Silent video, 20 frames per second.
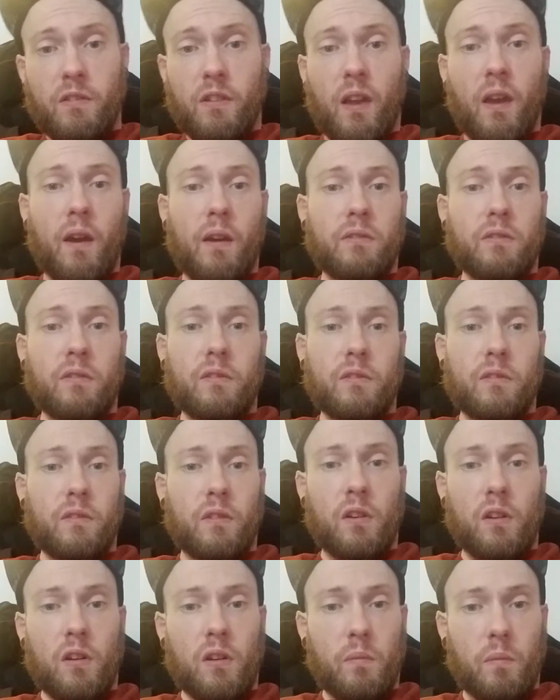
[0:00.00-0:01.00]
houses and
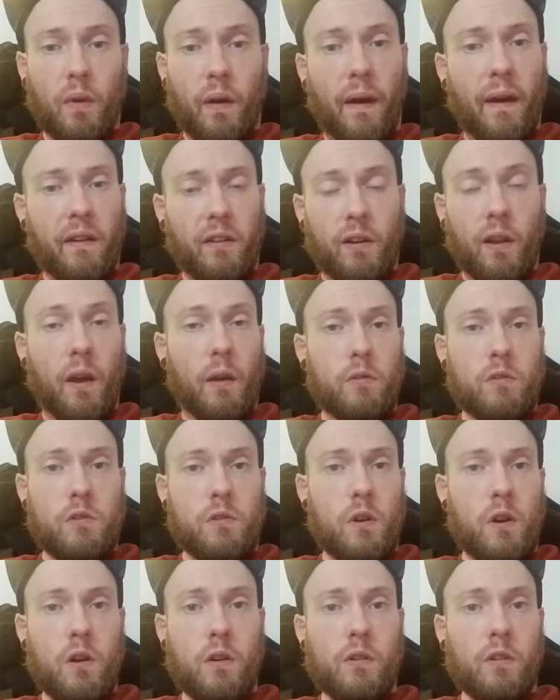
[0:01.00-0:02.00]
getting blacked out
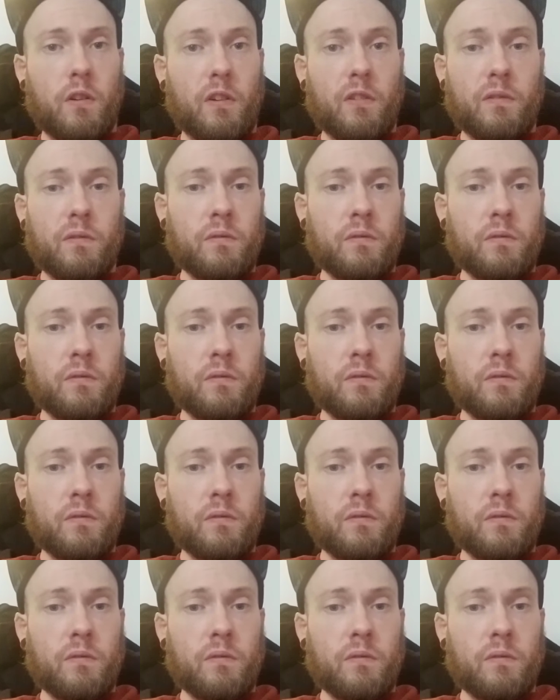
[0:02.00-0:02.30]
drunk